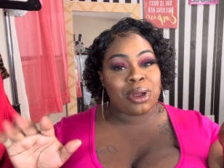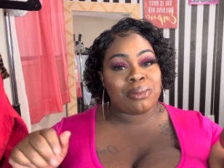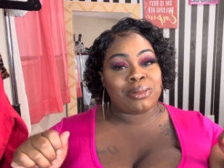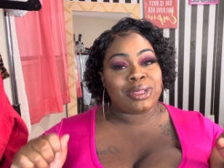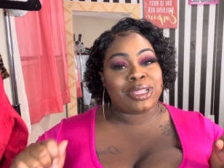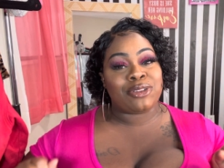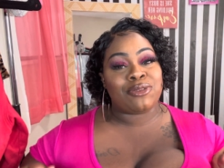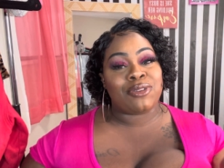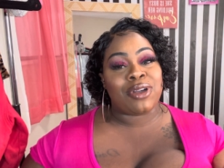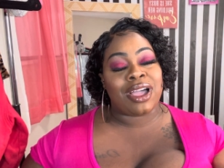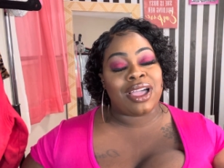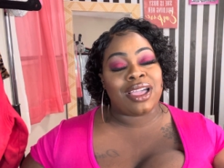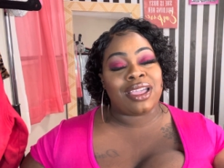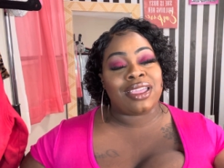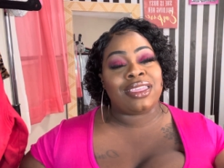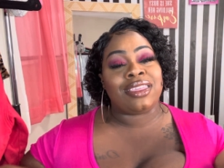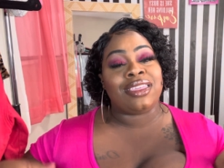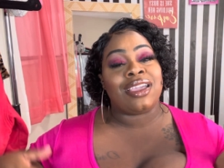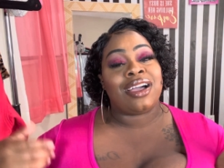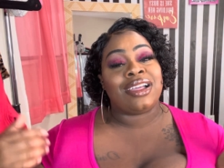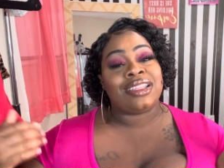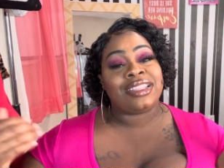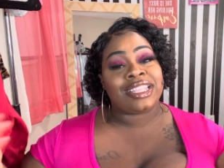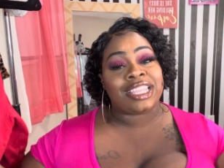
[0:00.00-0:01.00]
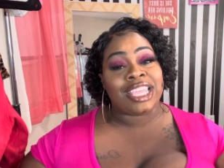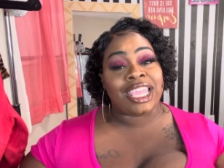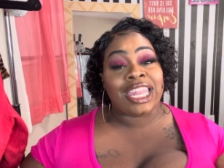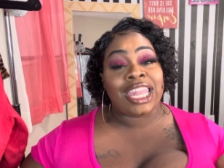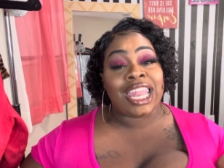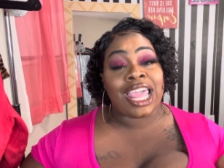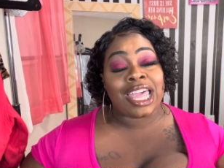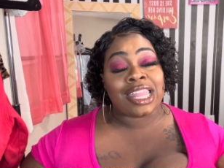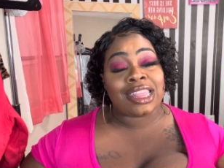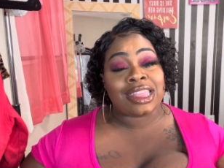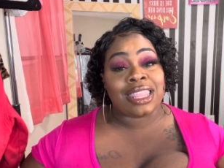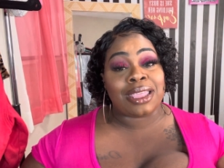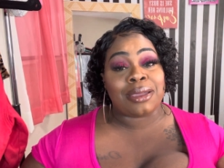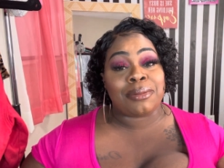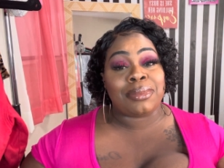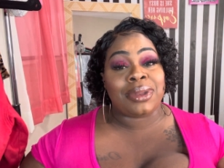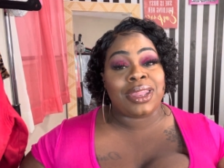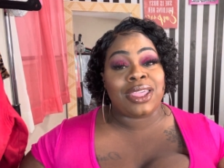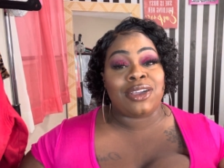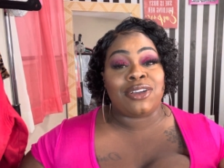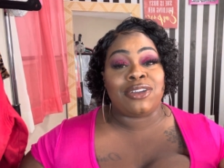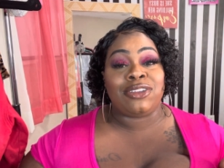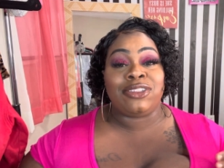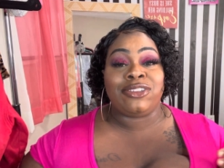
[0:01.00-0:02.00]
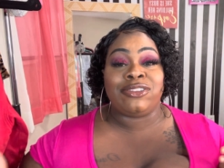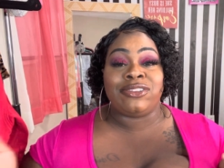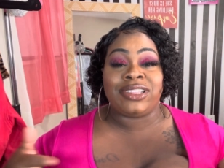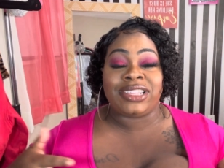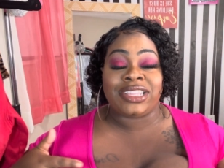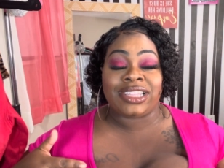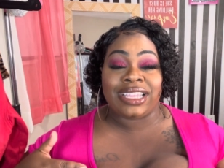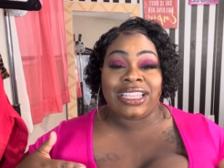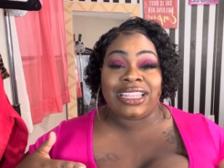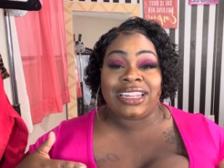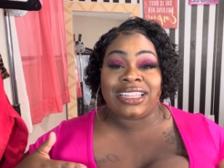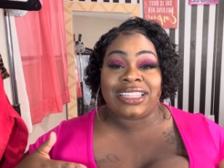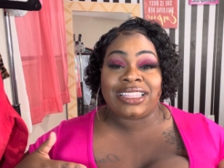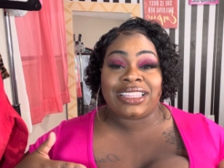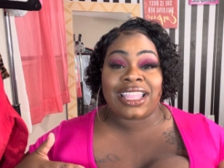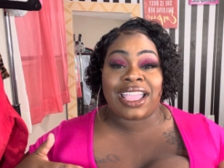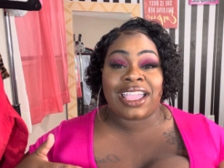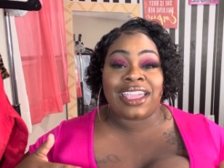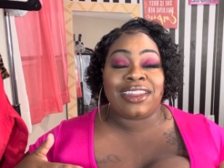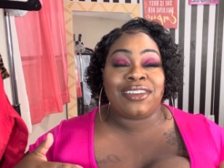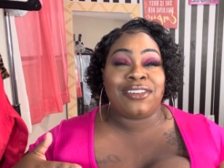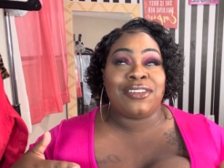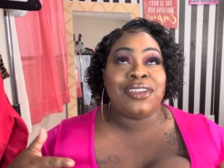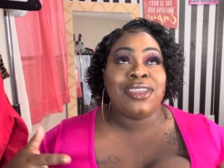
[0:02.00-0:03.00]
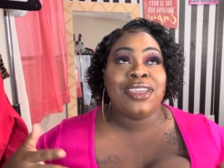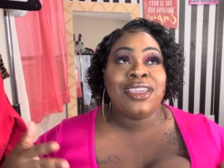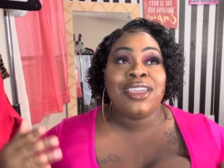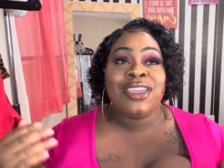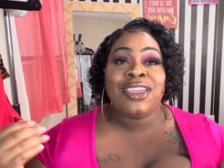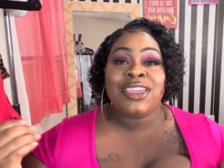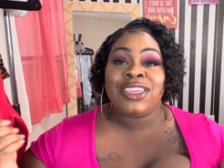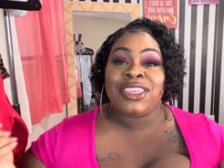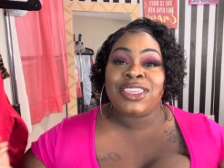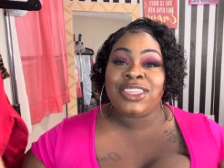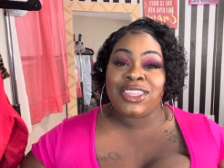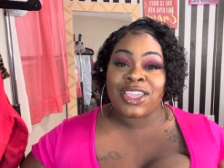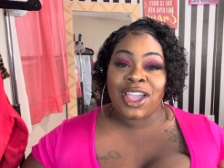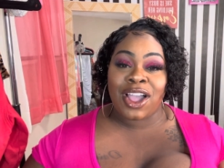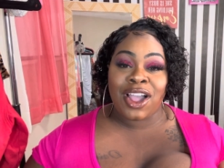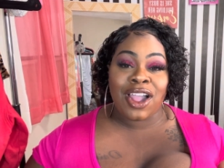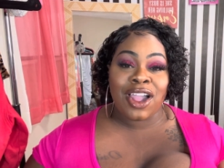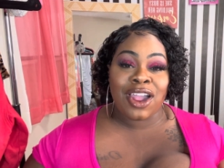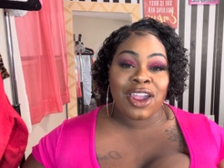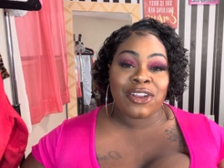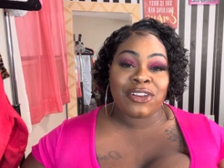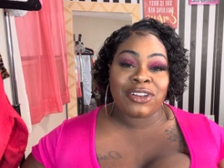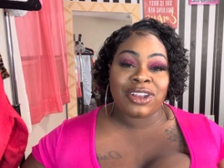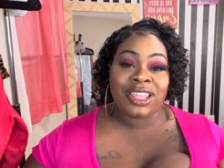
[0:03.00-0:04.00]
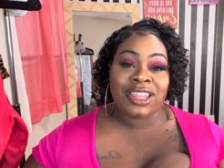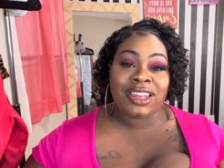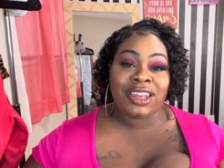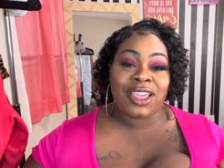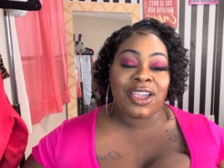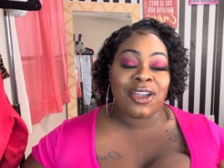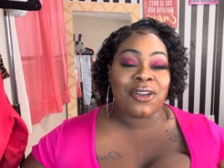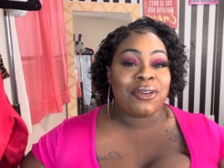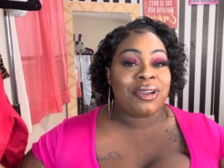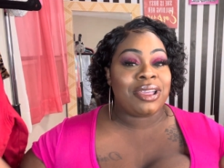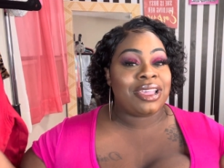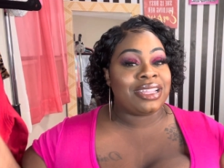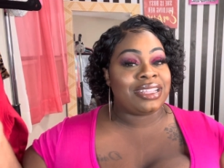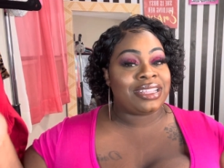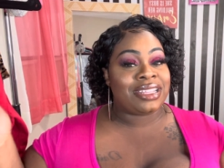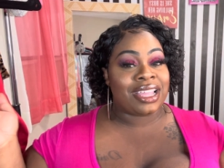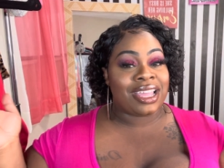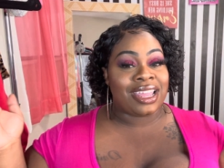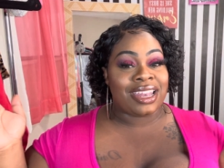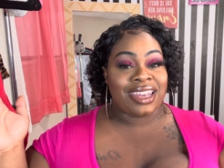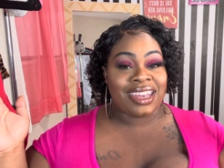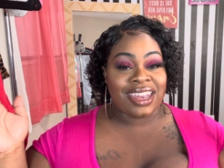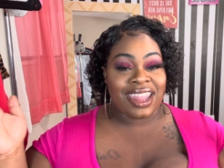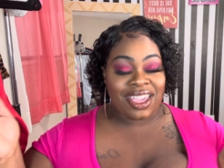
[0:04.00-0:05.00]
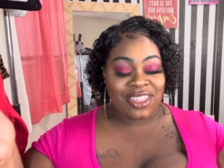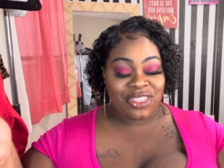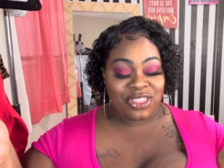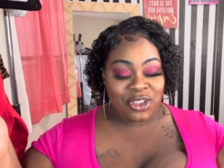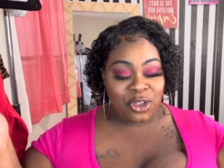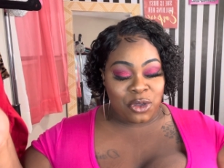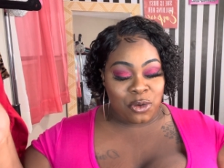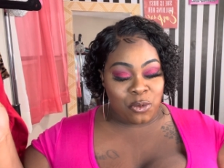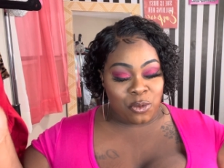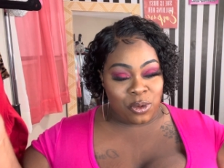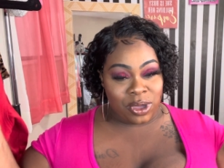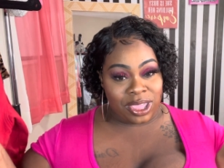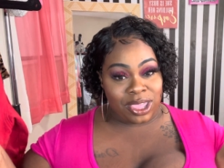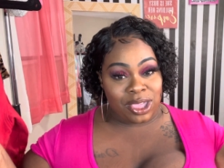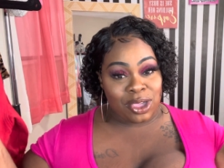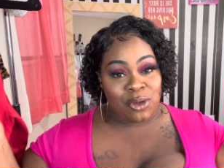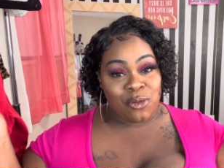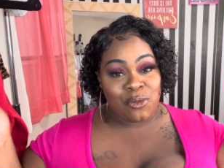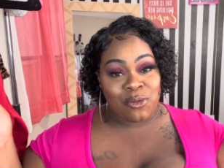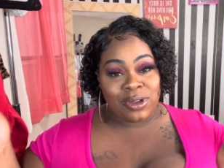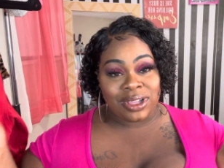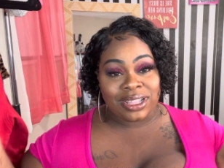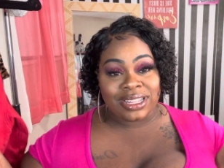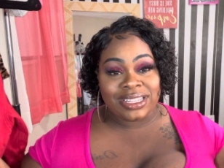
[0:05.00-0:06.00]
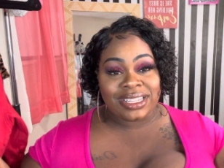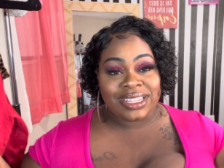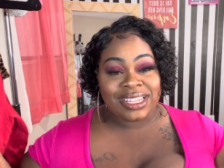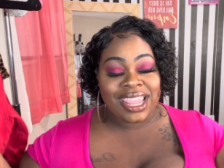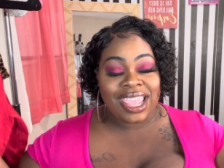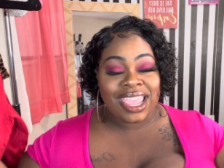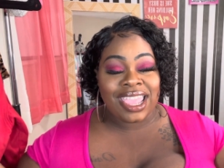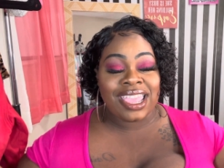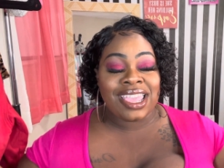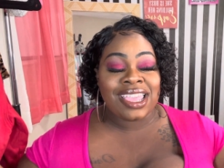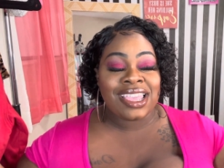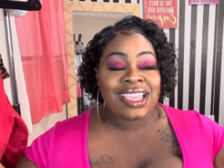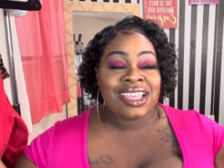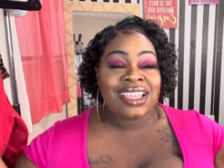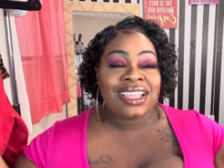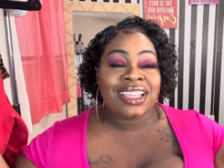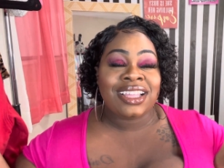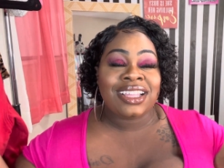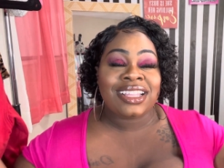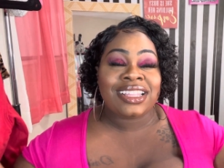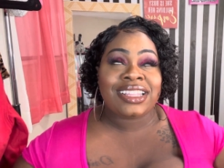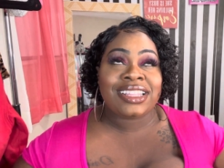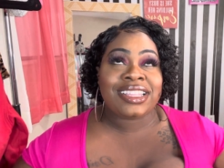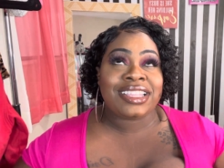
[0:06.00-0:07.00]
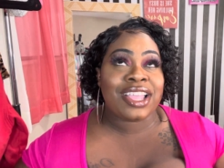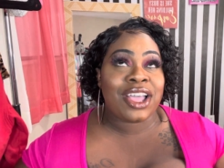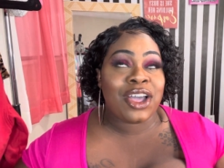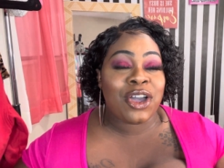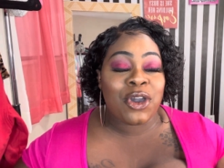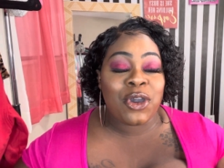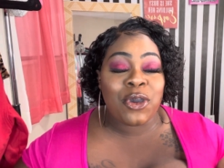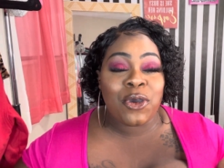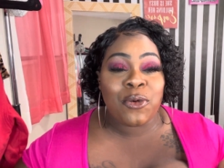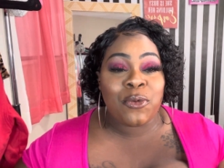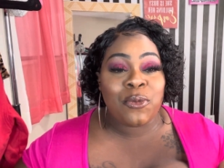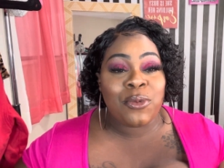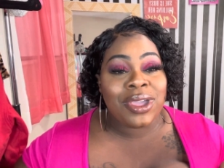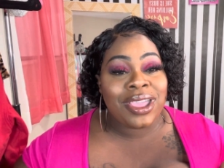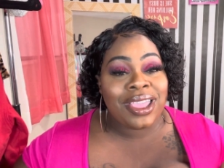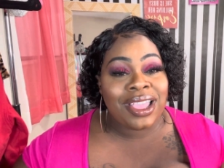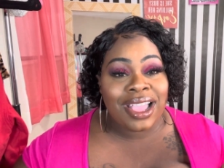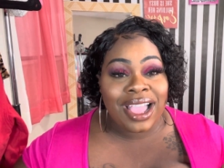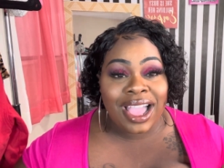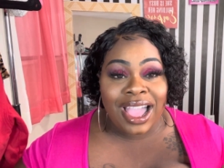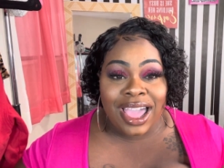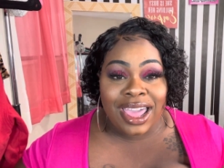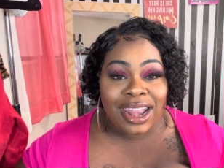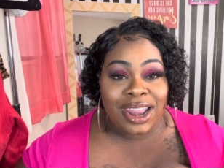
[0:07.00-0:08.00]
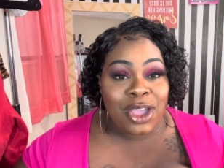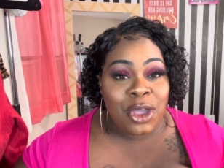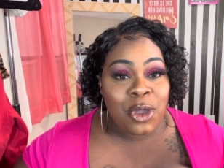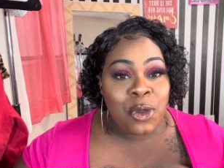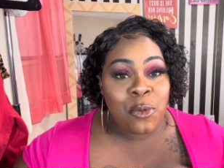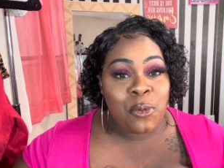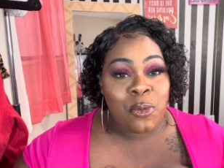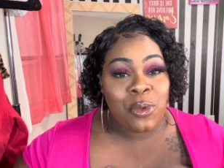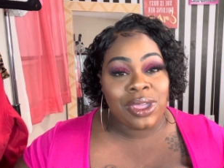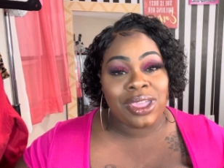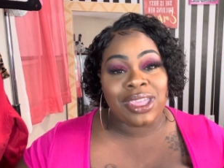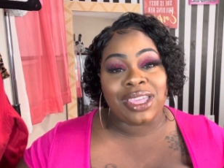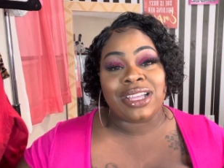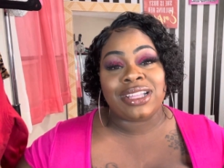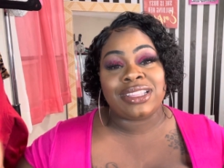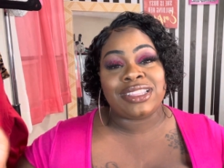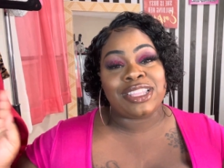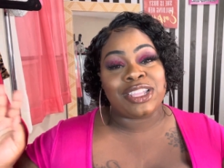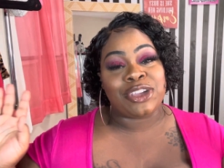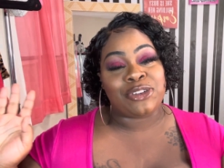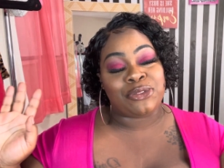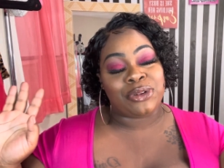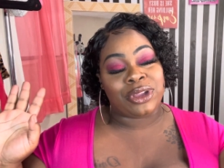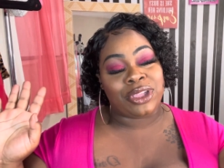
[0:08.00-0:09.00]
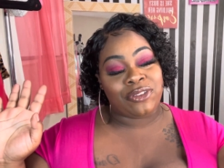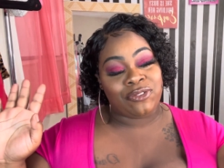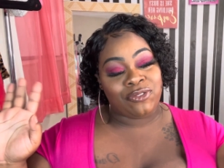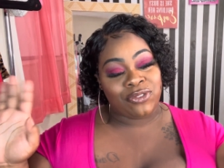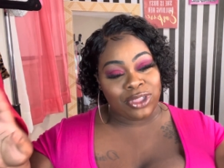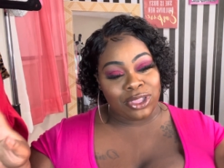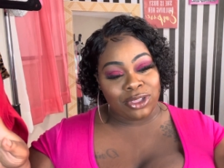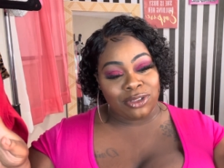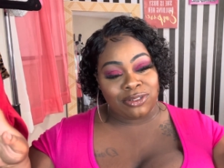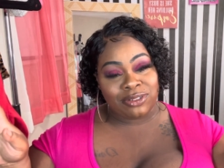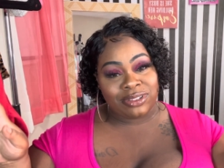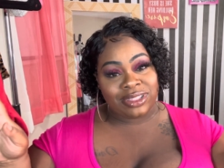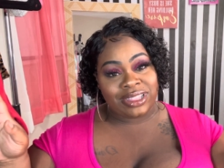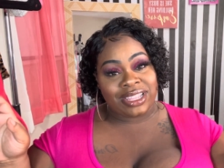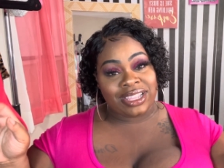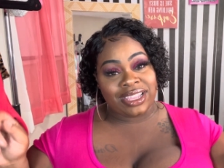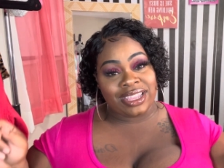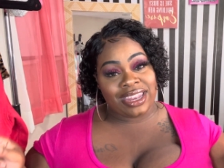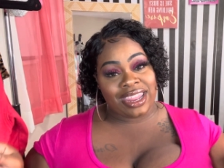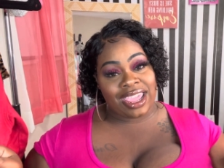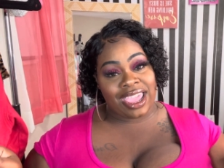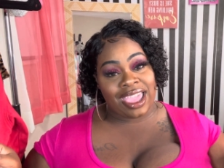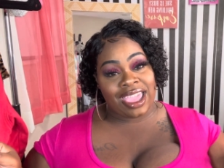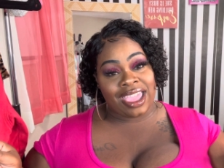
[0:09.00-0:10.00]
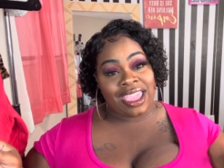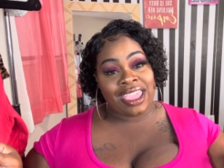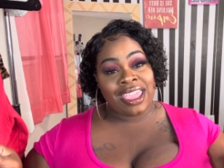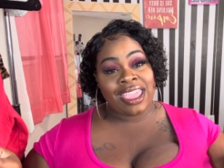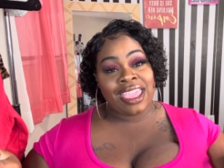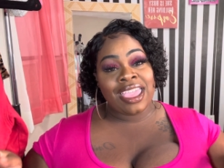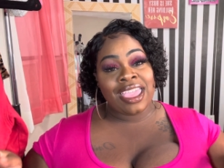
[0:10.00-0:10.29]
Squad, y'all seen that thumbnail, you've seen the title. Y'all already know it's another Wig Wednesday. So we got a wig to review today.